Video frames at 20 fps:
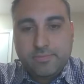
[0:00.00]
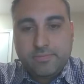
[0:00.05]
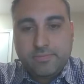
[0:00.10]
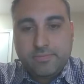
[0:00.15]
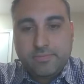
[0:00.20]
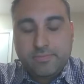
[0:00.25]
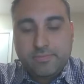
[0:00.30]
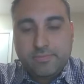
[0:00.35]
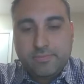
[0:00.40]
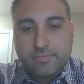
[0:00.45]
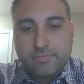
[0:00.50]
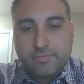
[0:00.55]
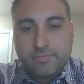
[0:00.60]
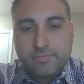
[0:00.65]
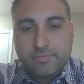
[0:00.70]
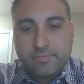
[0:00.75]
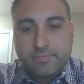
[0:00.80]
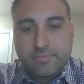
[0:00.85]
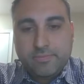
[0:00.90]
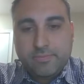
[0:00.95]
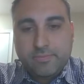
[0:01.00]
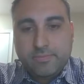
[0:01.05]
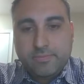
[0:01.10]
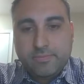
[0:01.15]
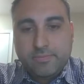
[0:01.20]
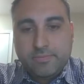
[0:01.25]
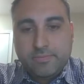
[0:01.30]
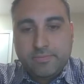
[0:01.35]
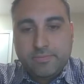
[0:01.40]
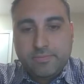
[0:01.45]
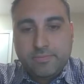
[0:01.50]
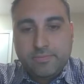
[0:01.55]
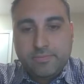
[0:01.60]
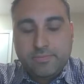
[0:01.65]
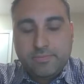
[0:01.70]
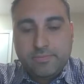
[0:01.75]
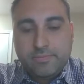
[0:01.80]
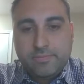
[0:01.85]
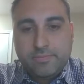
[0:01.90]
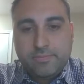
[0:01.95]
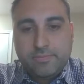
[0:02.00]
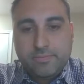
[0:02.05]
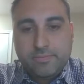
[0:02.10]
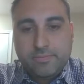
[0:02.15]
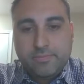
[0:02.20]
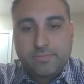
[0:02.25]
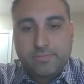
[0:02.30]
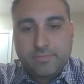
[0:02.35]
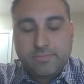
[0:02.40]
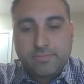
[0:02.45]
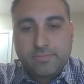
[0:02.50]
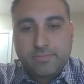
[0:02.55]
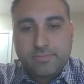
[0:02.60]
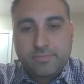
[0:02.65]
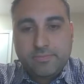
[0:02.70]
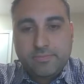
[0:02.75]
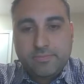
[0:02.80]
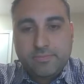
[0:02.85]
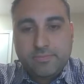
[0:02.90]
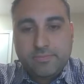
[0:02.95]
(silent)